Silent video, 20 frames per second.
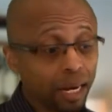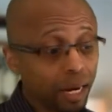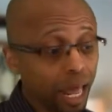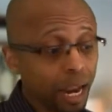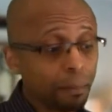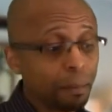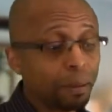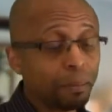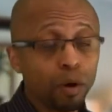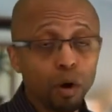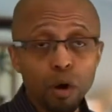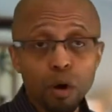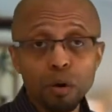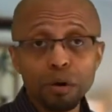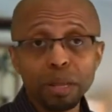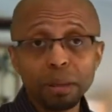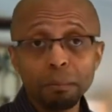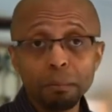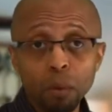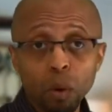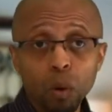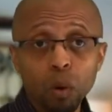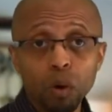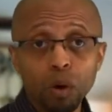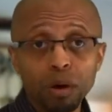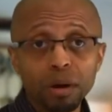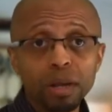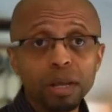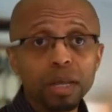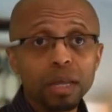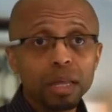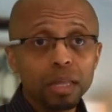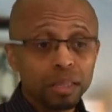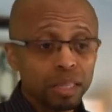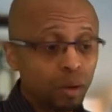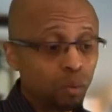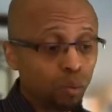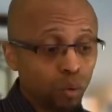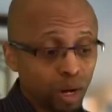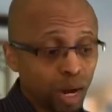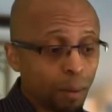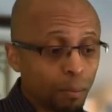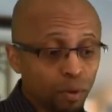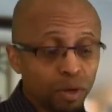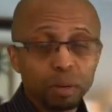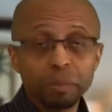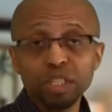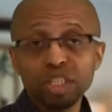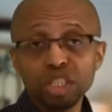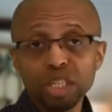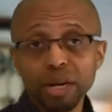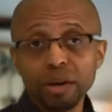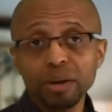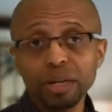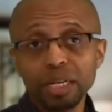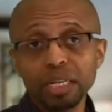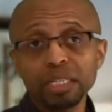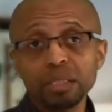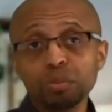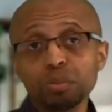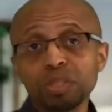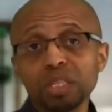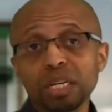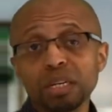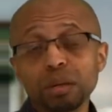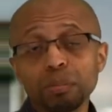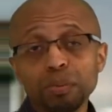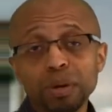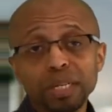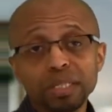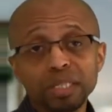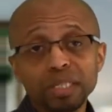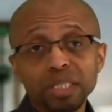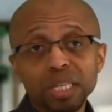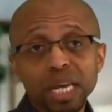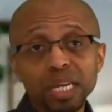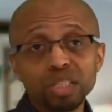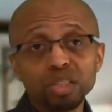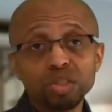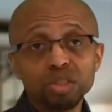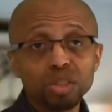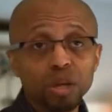A lot of people are earning more than what I'm going to be sharing in this particular presentation.